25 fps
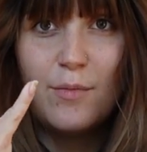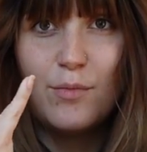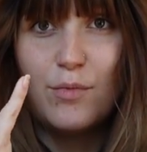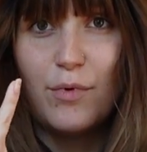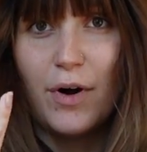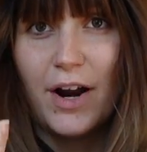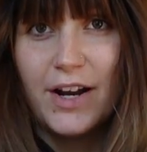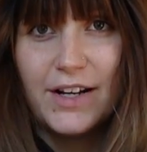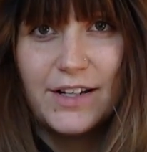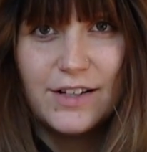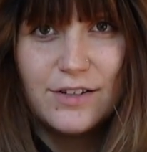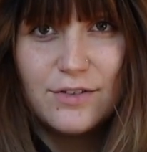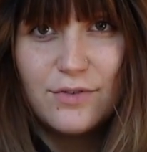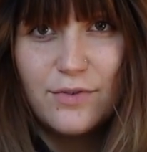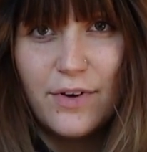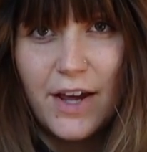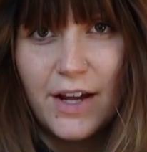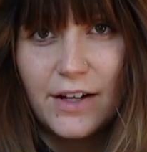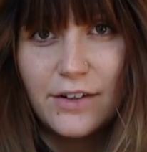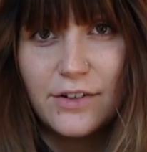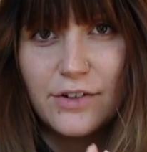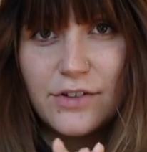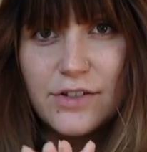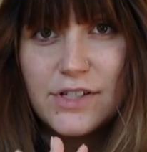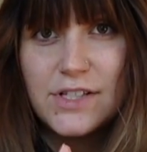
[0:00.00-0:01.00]
brightness
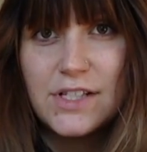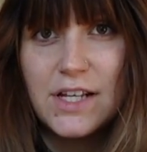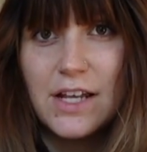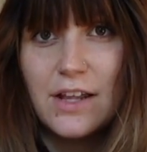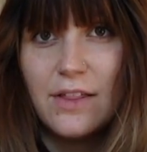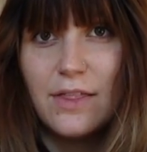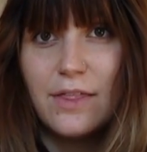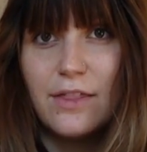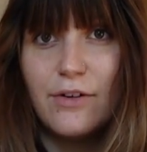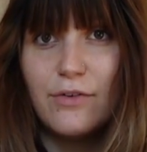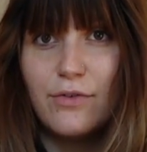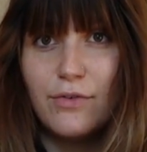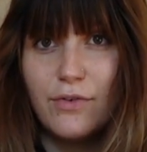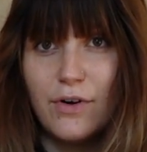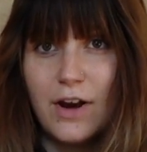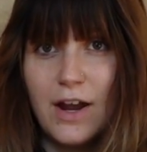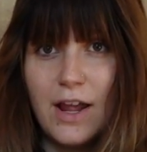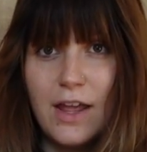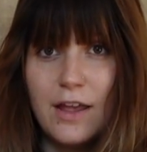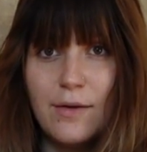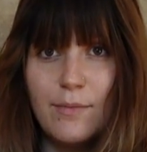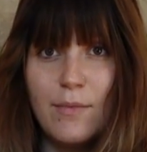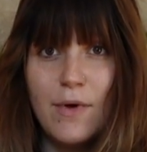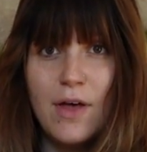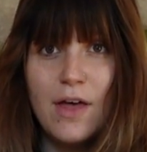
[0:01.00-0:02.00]
factors in the
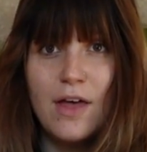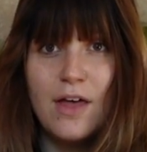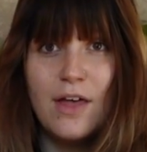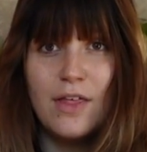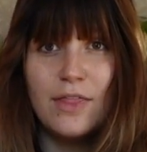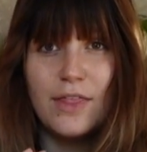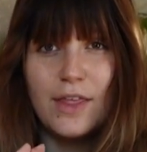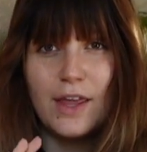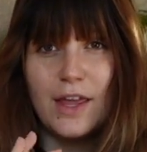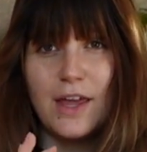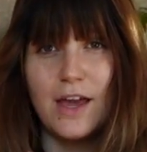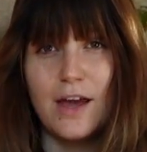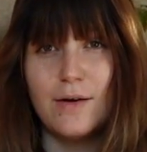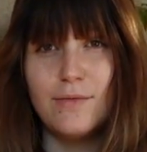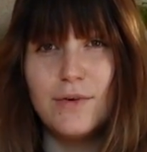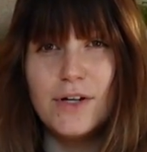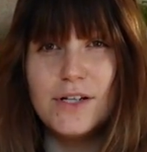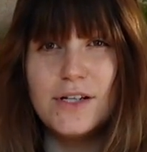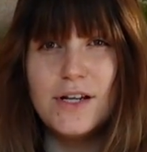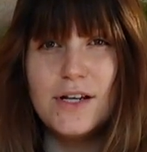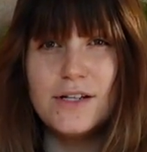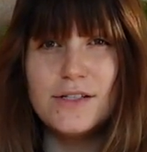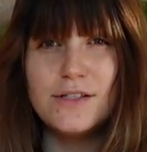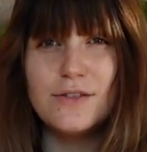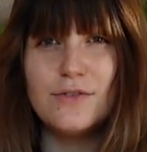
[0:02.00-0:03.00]
frame, the camera
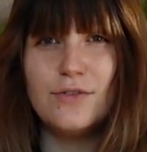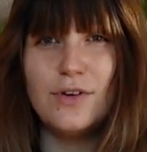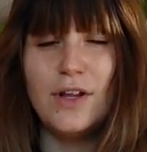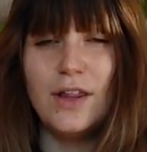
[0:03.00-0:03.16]
doesn't